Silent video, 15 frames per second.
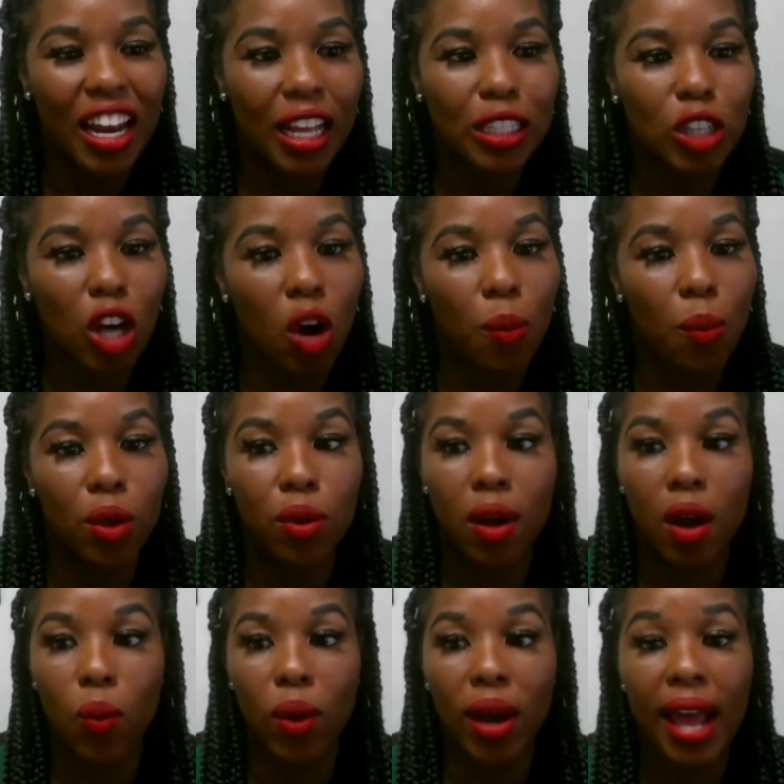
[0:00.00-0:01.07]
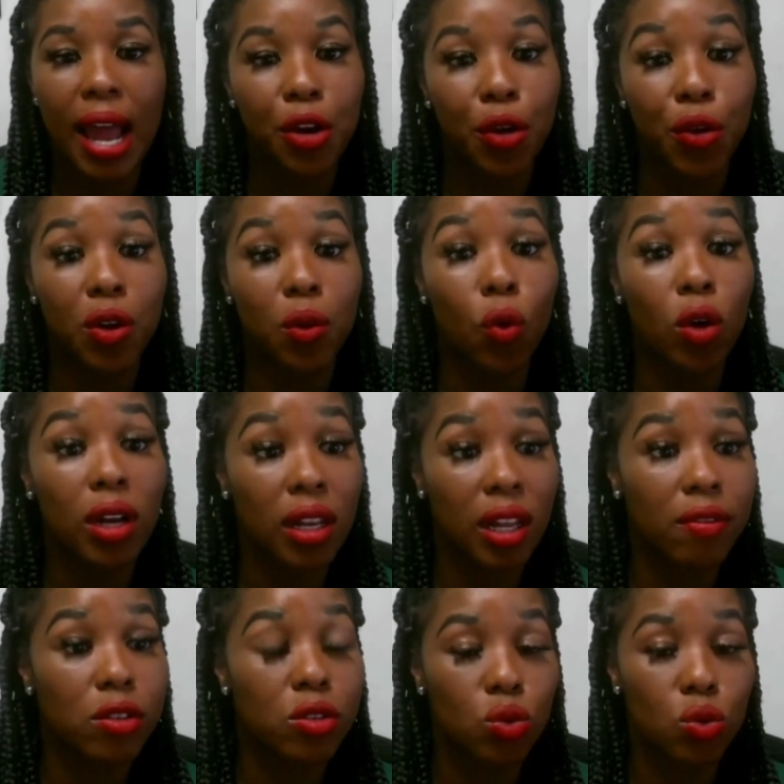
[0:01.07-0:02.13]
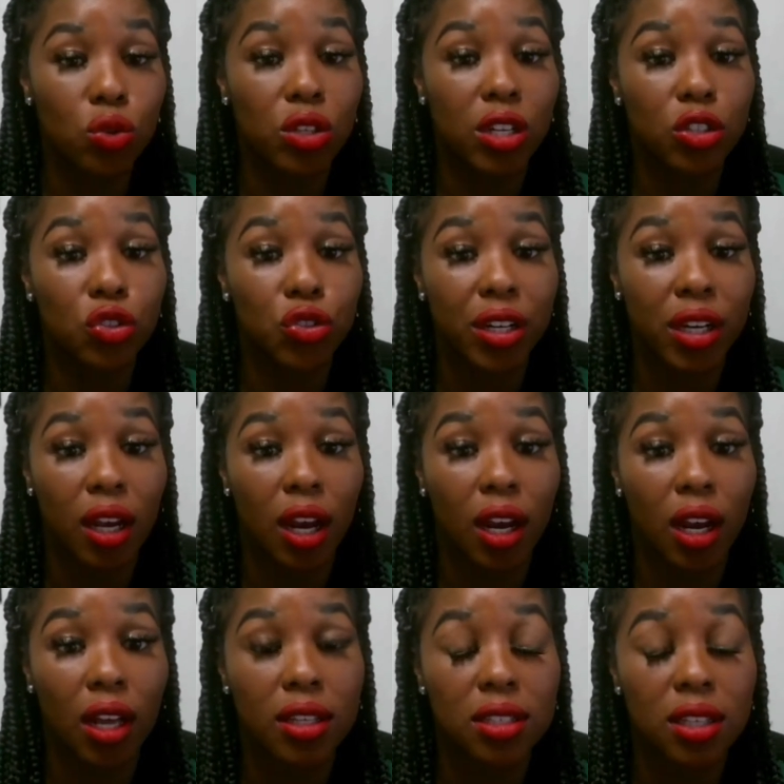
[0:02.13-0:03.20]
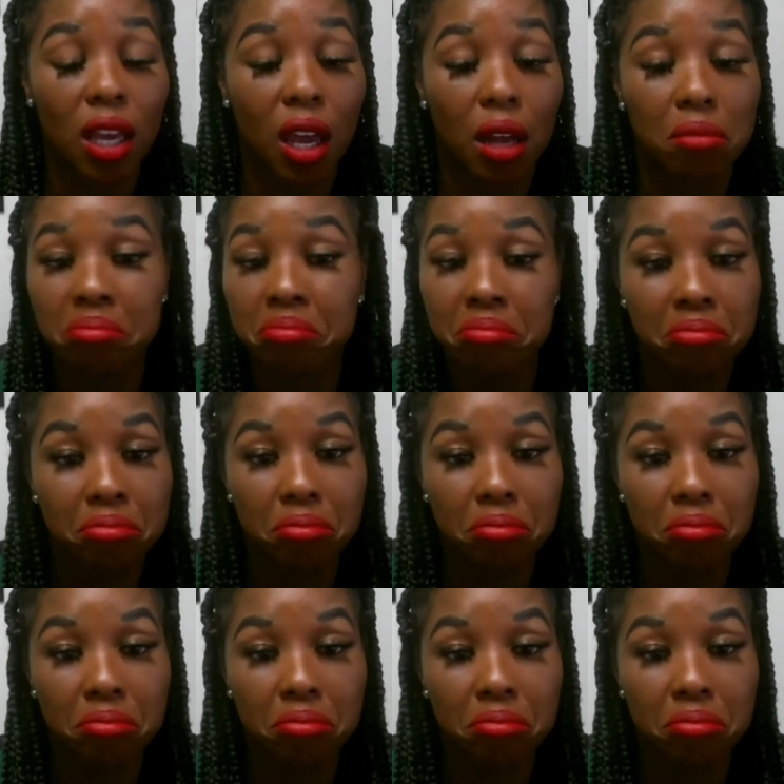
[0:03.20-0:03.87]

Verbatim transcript: and he told me, you know what? I know you want to leave the school district, and he said,